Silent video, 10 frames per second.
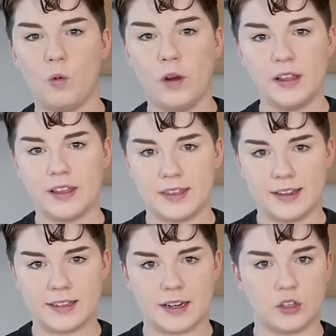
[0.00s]
One of the
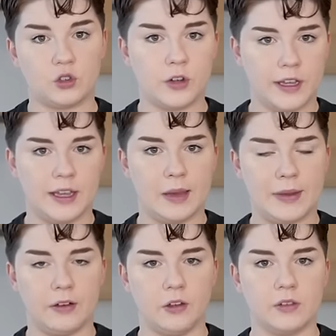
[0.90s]
things that is tricky
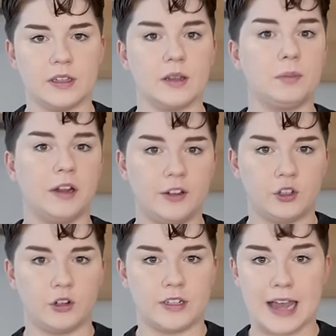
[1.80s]
about using the
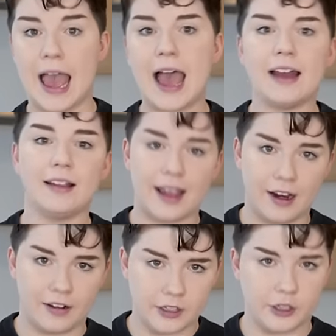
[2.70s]
plunger to add
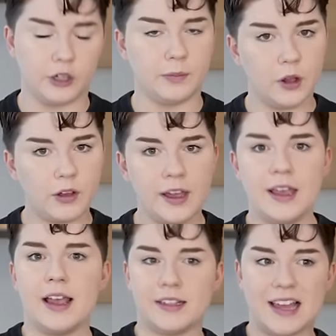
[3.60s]
air into your milk
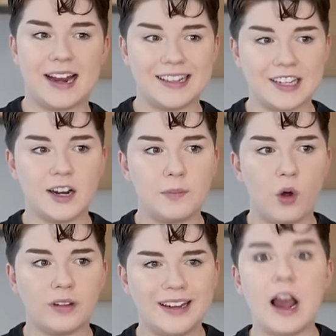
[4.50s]
is that it's gonna
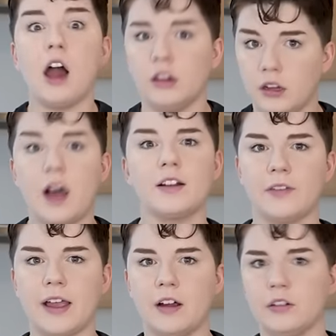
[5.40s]
pull in a lot of
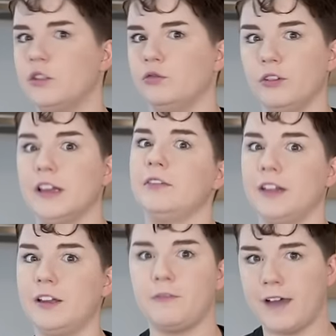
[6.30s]
air really,
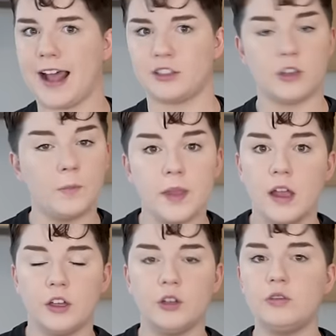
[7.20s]
really fast. So
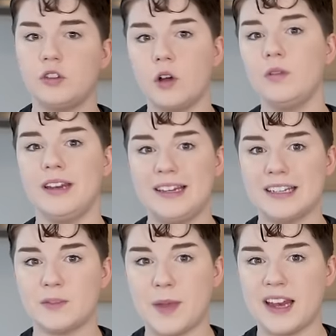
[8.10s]
you don't need
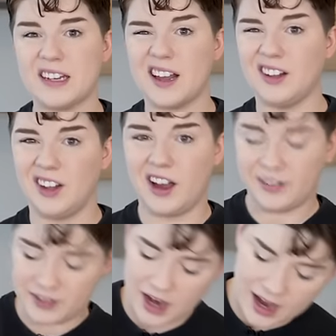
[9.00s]
to spend a lot
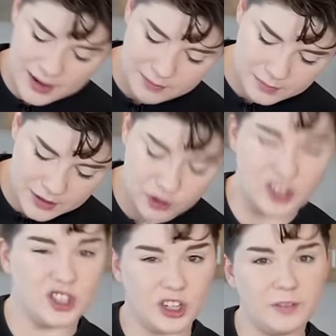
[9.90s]
of time near
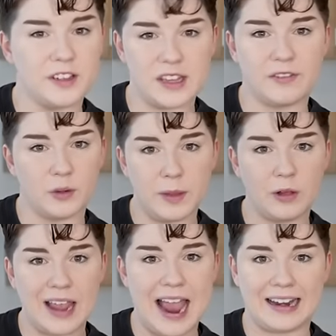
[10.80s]
the surface of your
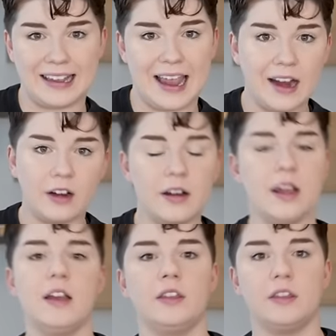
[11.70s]
milk adding air
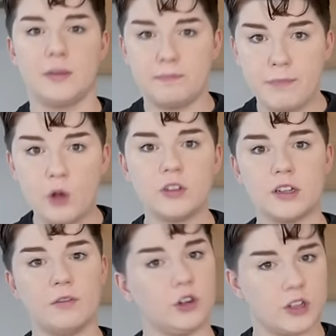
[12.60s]
the
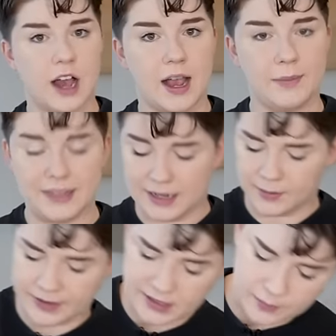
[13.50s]
most of your time is
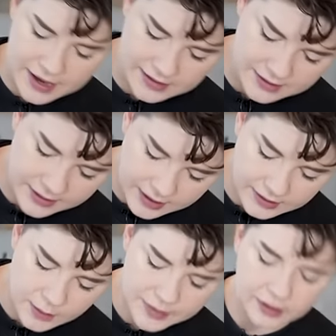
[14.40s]
gonna be spent a
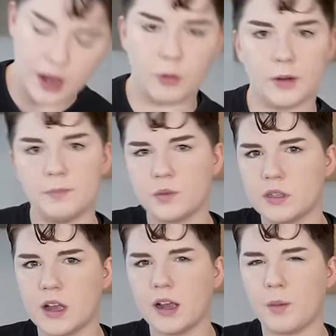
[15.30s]
little bit lower,
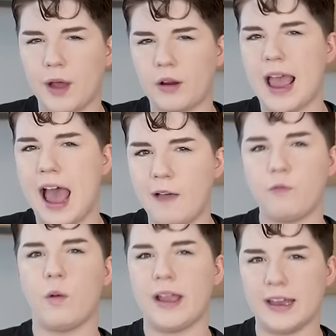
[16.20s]
sunk about
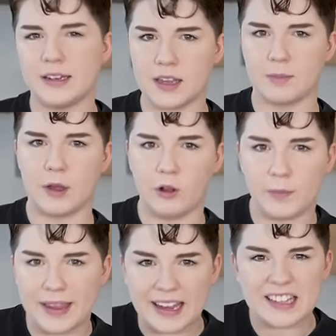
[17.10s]
halfway into the
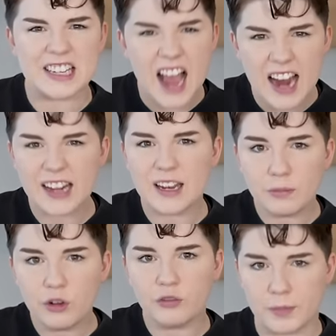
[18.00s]
milk, making tiny
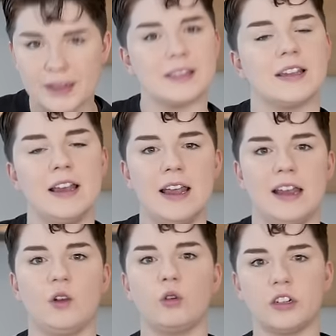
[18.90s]
movements
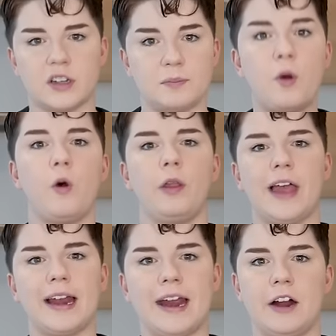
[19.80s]
in order to pull
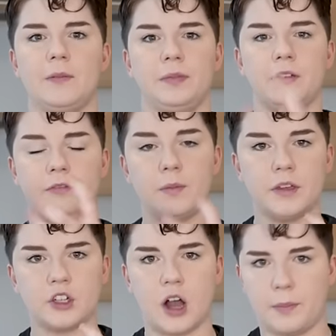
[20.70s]
that air from
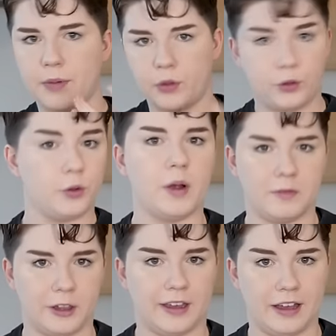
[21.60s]
the top through
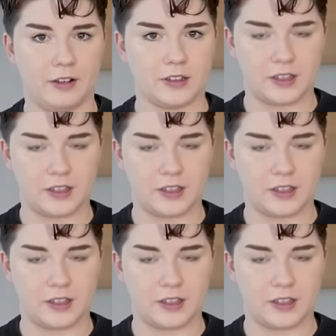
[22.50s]
everything else.